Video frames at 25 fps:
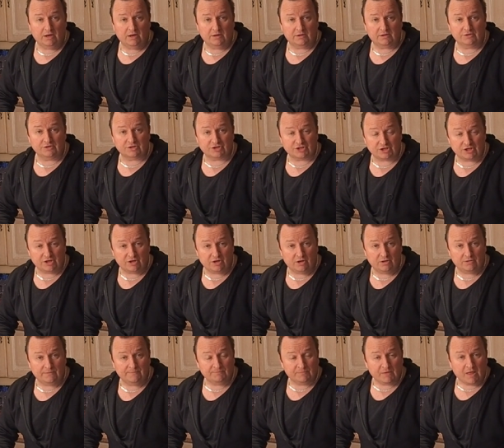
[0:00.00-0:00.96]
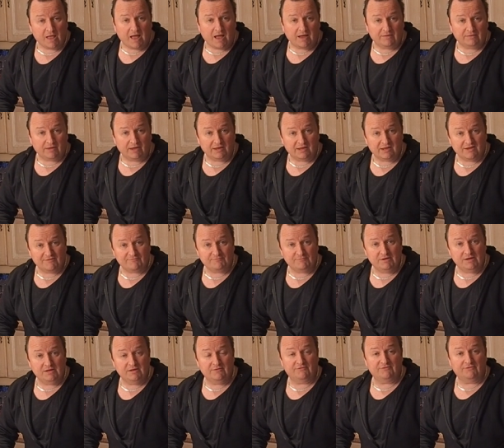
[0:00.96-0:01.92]
concern, and they give
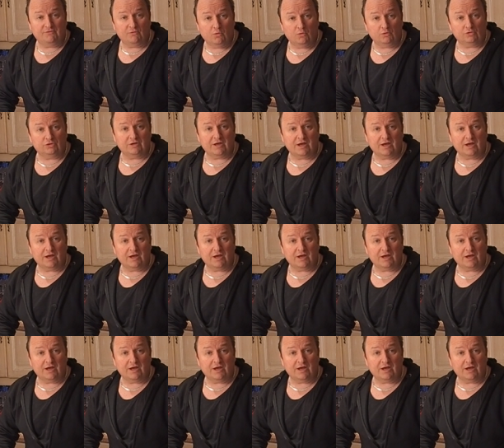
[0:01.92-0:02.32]
me the Ford